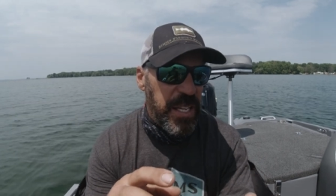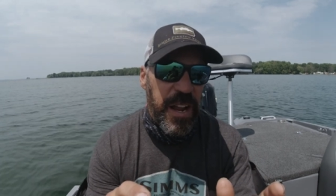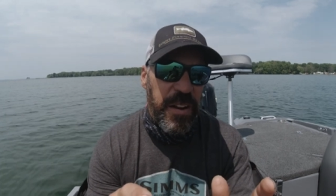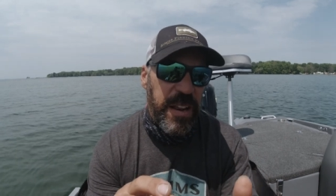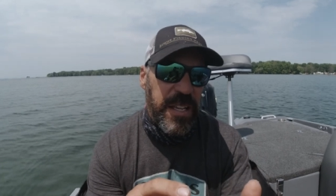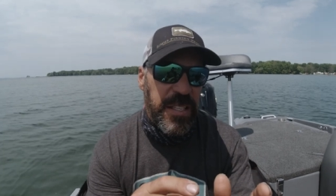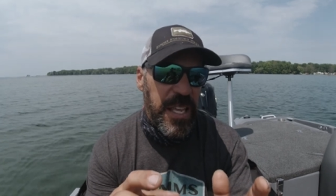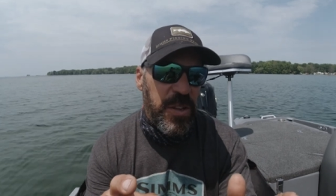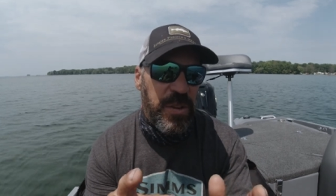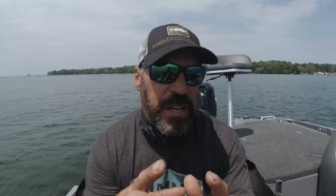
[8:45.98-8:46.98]
to areas
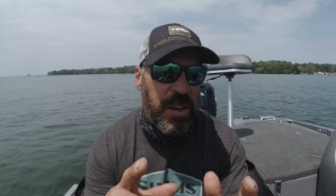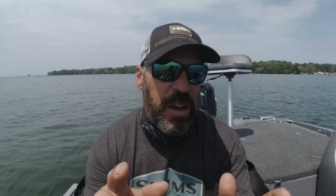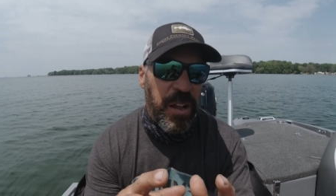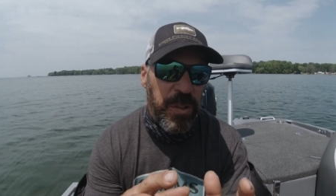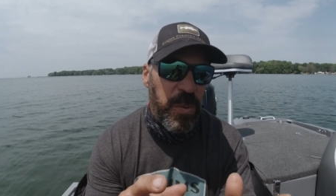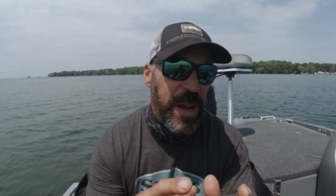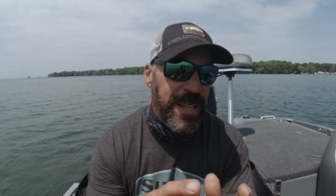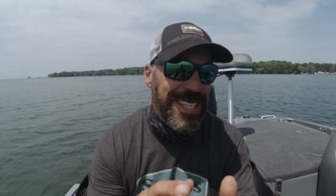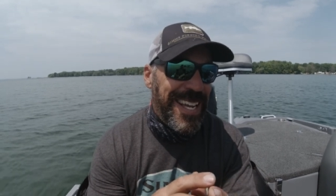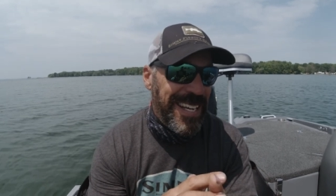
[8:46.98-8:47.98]
that you cannot
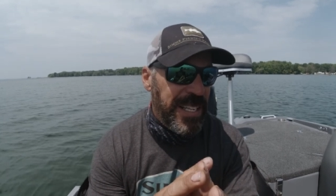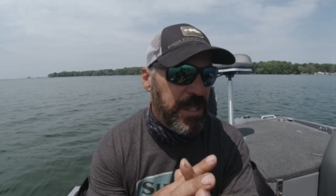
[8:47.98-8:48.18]
otherwise get